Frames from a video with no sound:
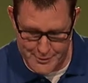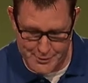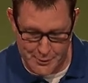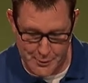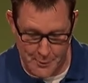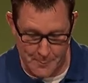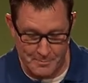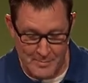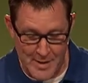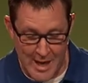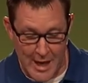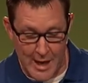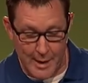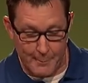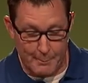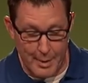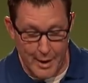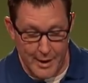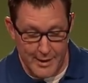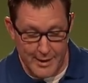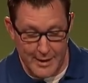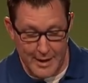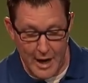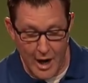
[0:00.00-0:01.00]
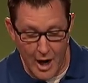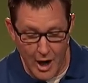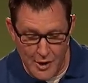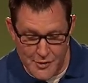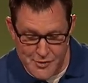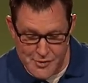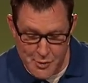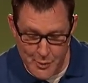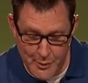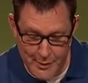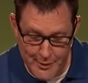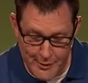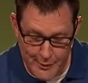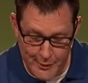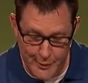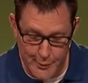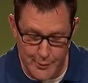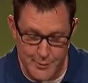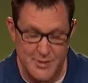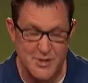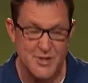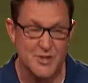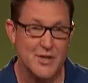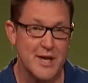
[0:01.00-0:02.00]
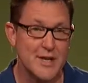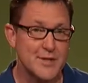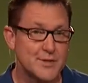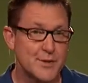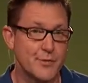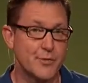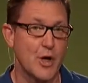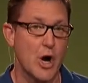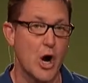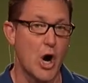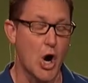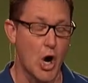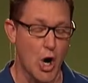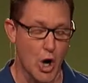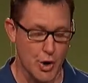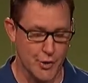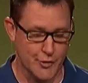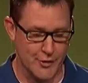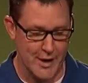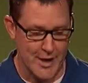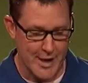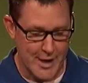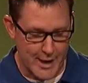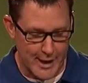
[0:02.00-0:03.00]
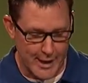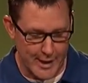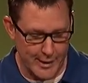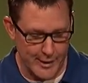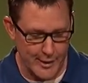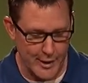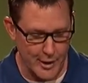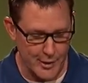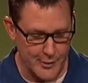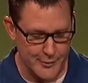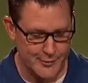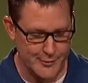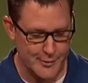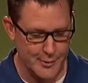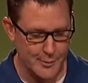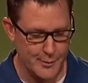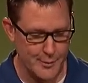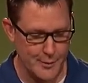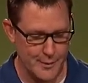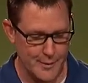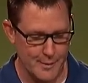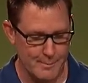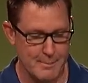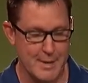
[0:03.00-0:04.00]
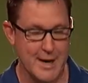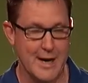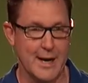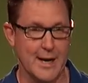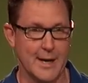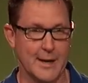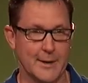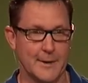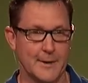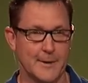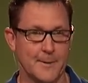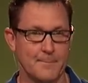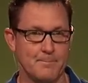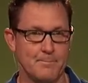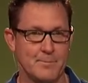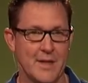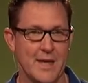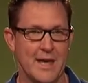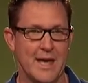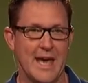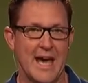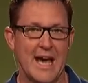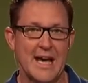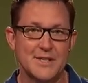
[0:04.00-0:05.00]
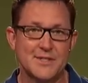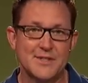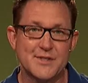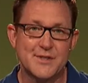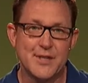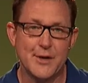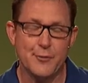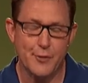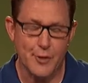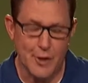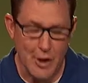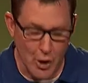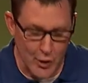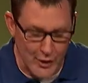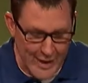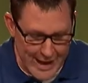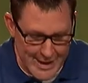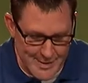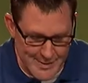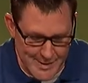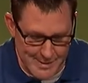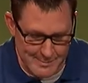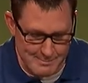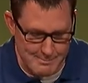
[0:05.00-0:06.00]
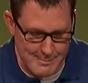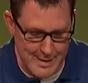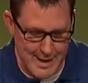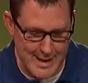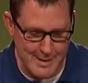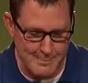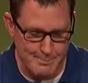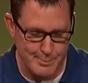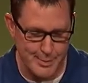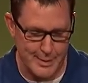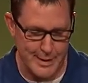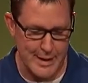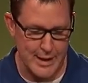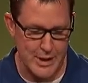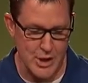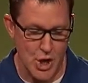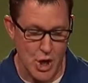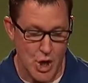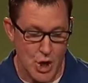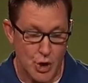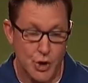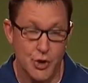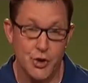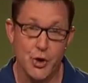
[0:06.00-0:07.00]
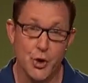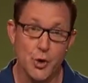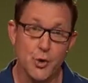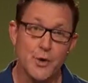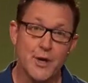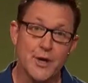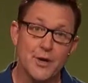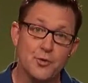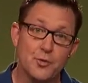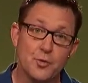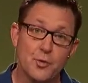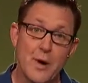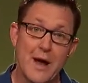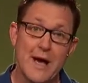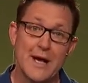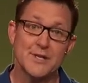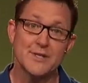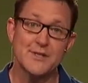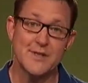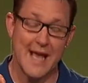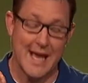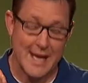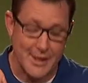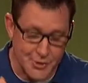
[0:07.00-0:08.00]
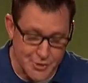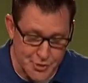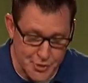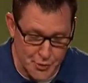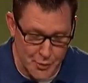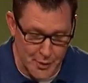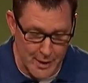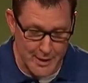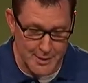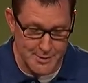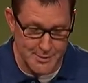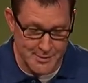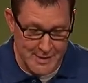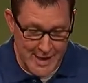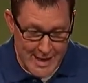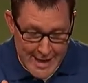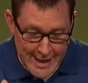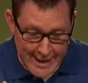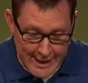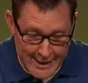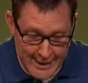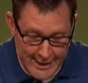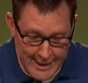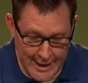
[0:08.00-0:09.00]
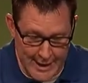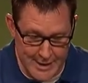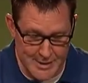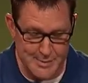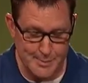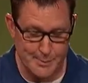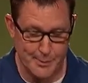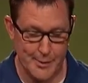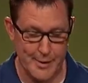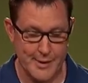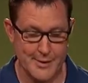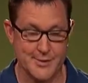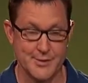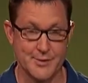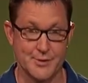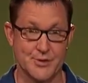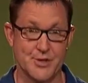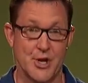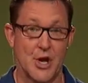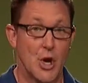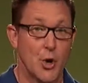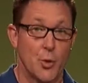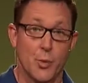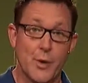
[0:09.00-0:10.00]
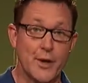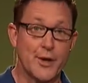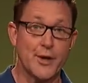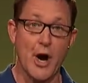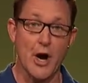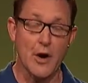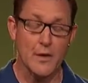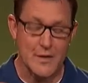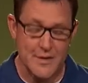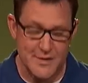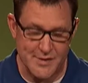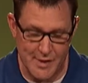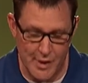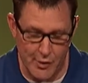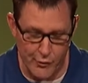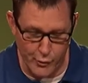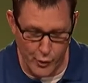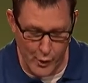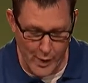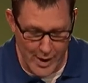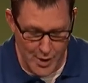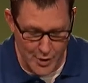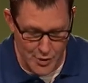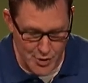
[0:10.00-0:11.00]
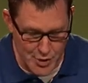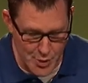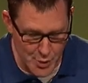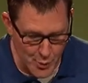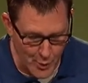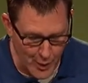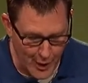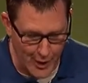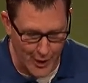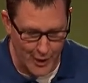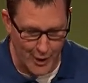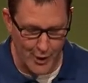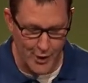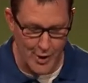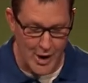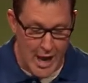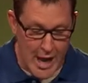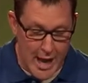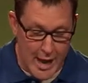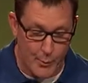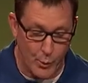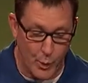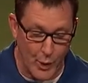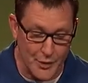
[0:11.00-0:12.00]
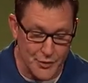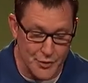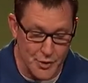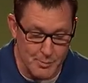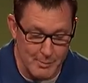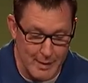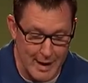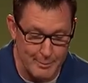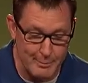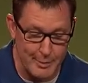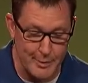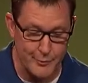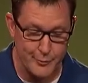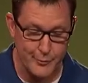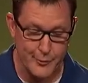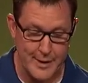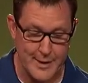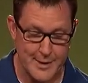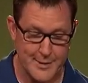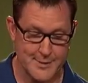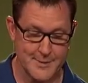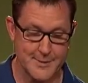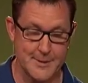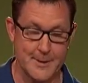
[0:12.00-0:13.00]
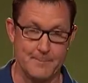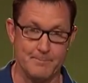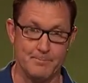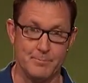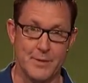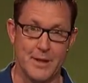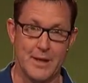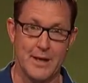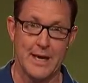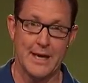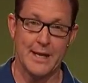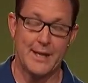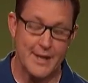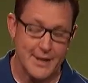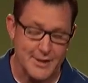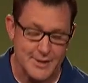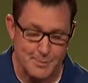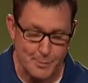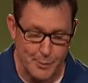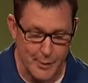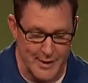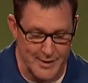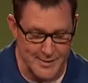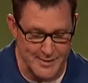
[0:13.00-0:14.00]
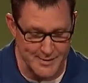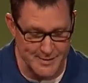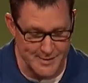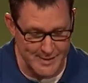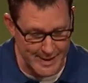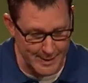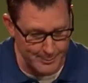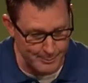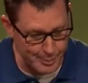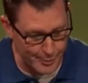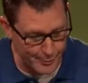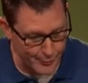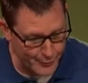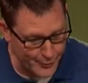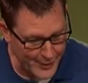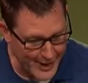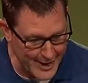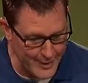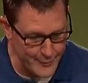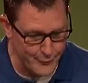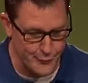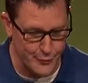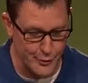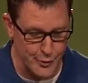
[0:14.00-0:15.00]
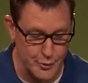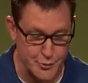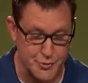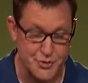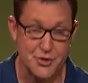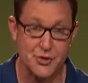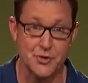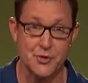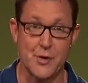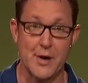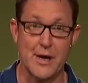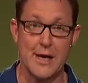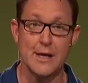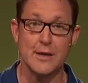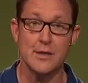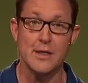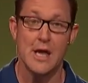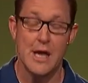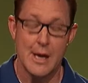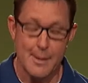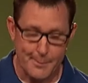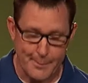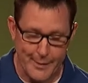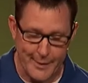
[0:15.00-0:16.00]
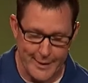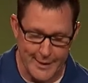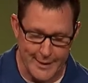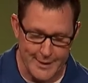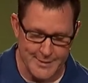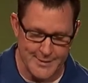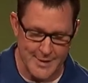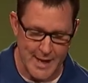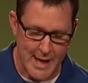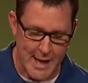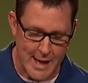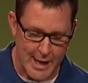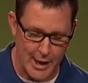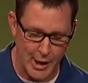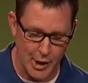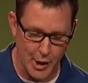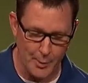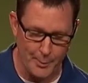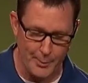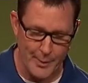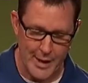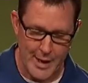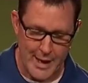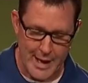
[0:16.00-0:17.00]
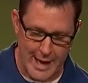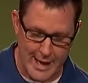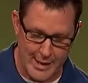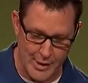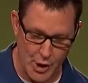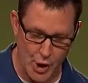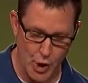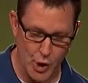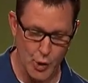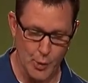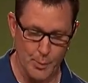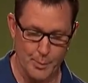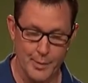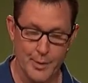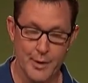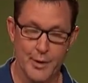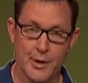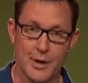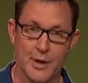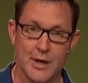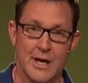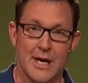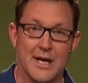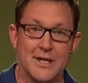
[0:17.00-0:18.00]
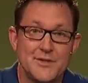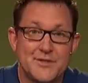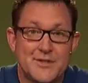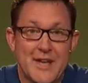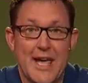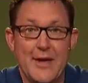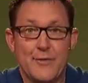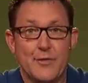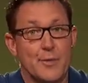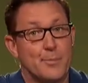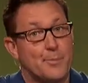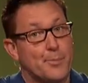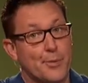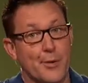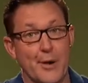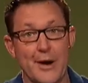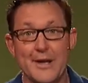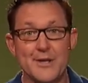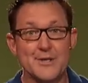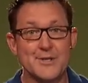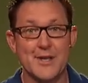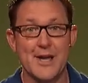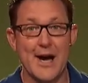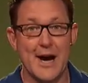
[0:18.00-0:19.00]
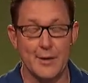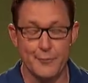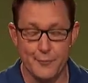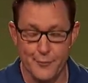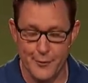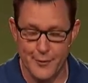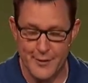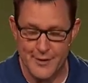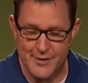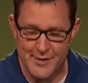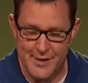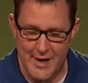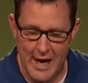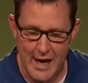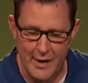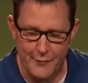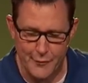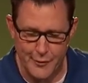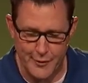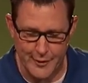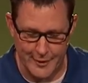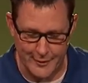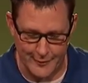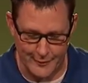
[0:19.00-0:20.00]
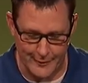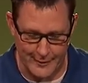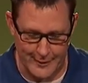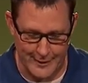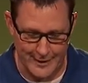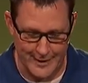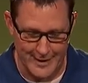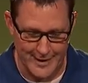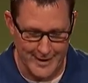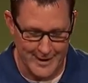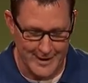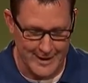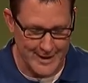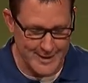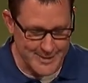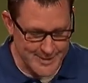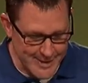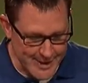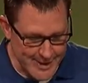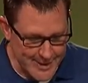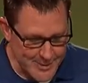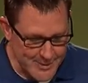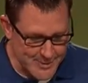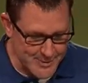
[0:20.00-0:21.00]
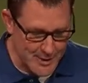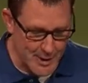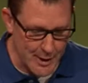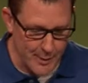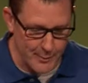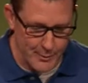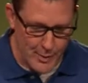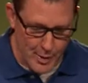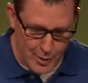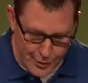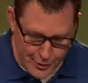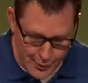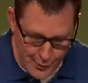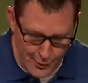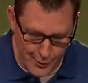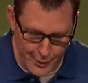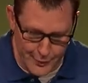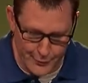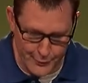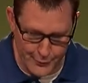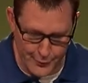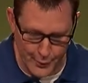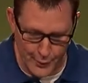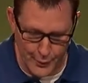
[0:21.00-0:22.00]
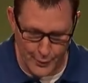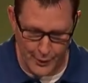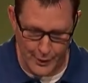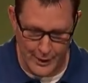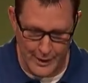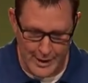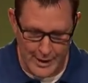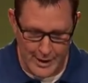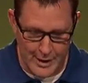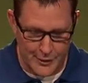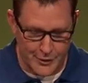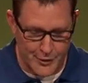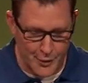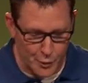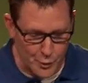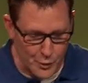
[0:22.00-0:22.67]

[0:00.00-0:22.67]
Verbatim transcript: to, but also include states of the heart and also the mind as difficult as it may be, you can rest and trust in God's presence, regardless of where you are and what you might be facing. And His presence can provide for you strength, peace, help, and hope. And David praised God for this confidently. He said in Psalm 34, the